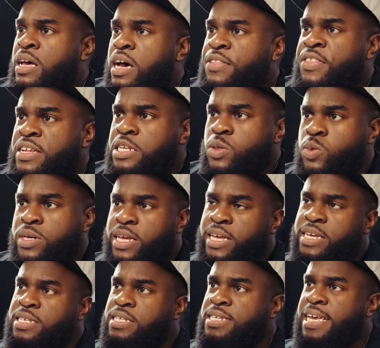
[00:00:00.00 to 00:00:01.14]
I think this one
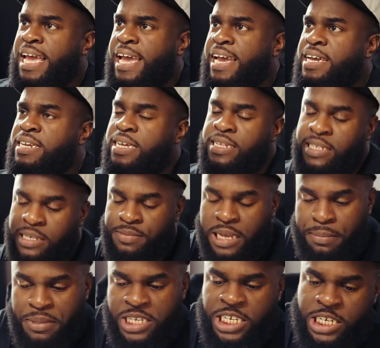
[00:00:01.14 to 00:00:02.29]
is to aid in some
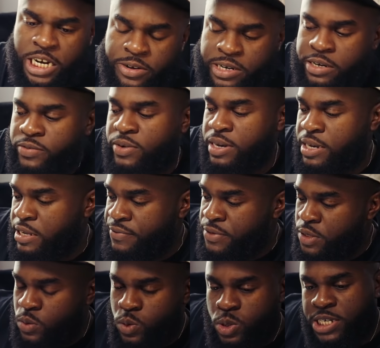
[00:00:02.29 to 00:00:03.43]
type of charity relief,
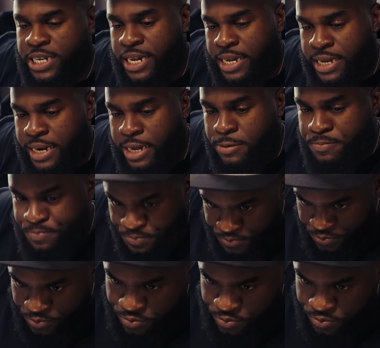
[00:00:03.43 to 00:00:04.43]
so we'll check it out